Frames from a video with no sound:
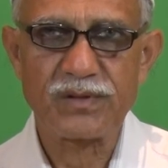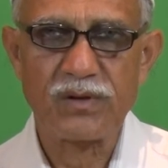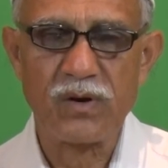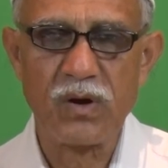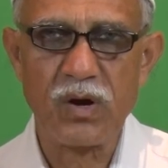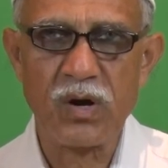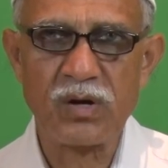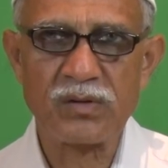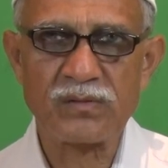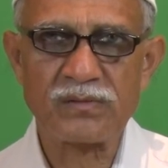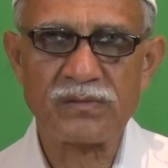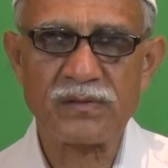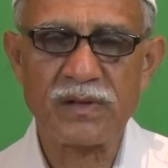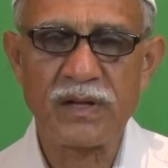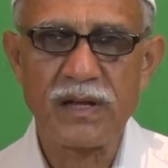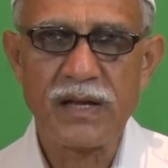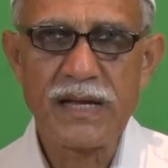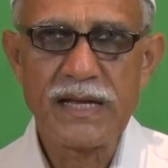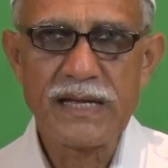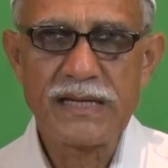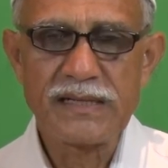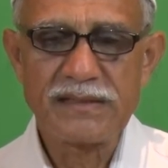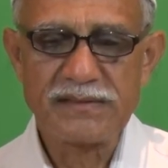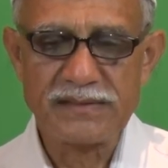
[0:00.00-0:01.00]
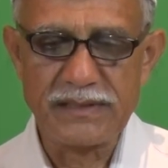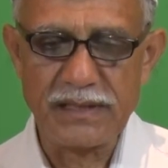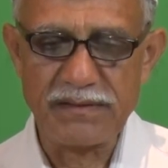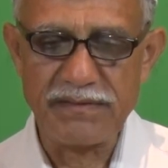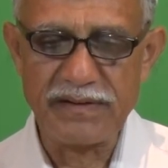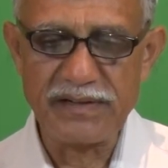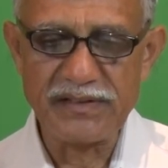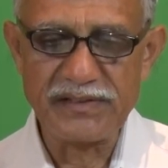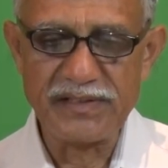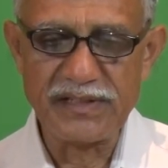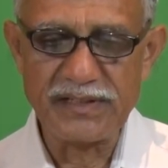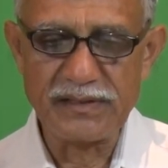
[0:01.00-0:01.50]
on
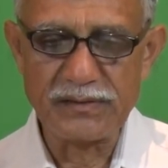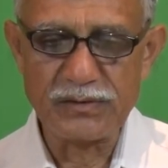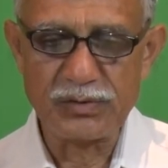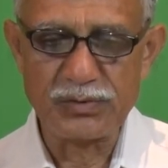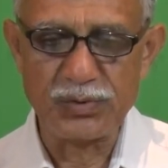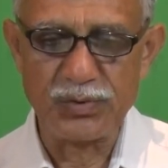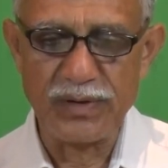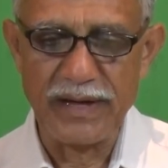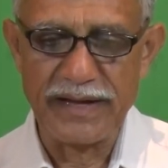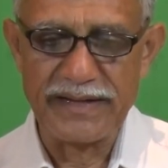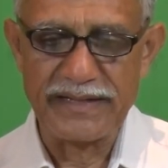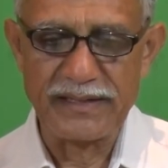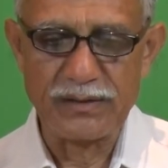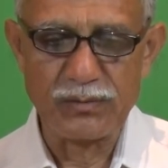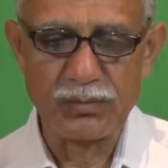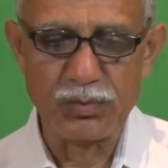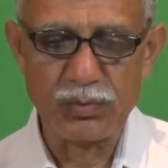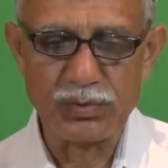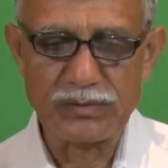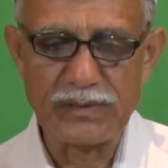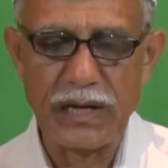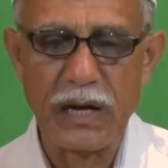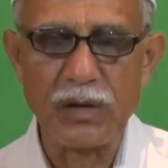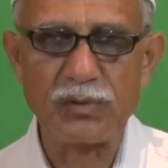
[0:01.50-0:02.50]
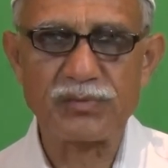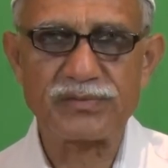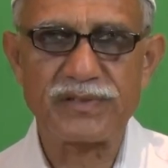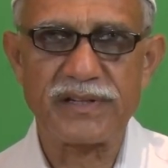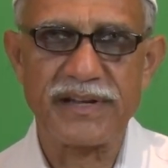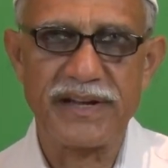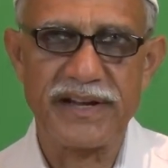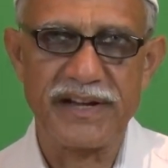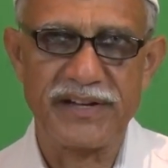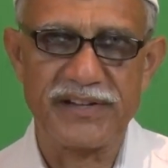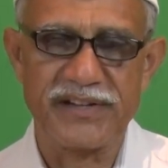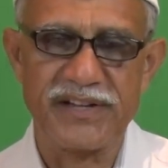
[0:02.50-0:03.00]
17th July
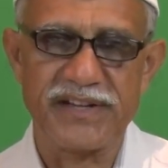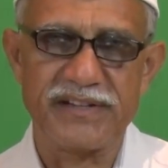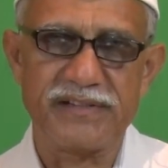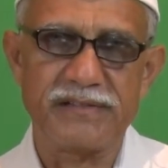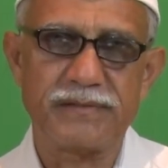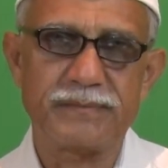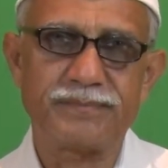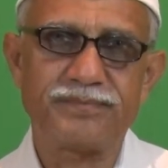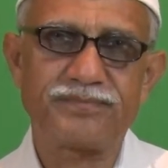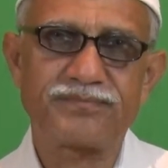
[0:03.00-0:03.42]
2018.